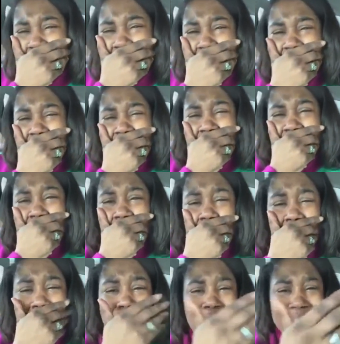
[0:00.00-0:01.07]

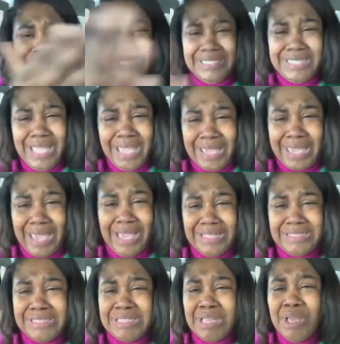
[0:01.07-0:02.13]
Where was the
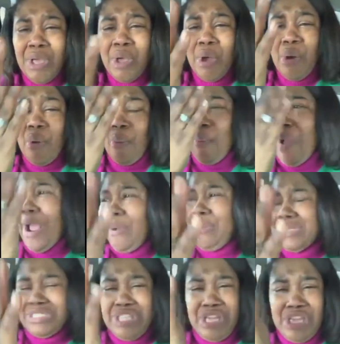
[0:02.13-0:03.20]
deacons? Where
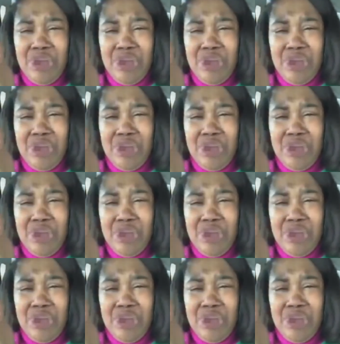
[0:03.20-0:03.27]
was the